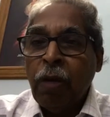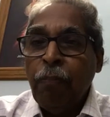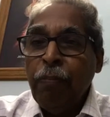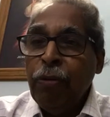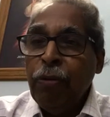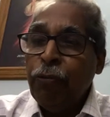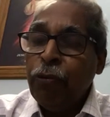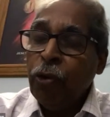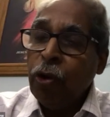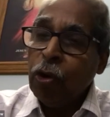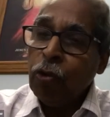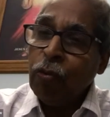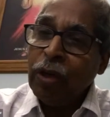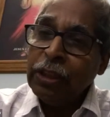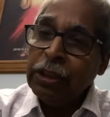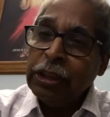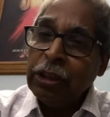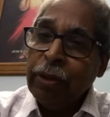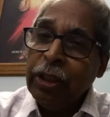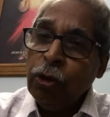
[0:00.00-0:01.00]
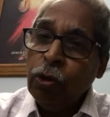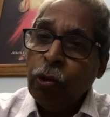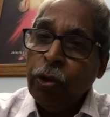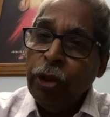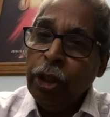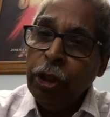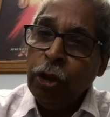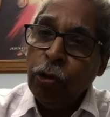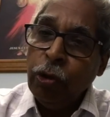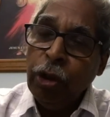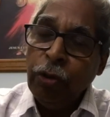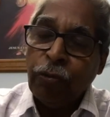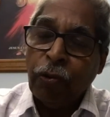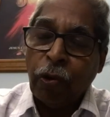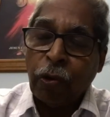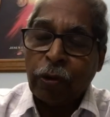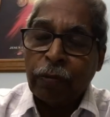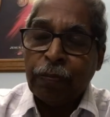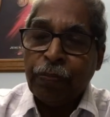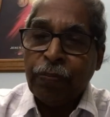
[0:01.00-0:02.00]
before
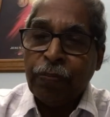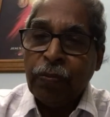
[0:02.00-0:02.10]
1/7/2024.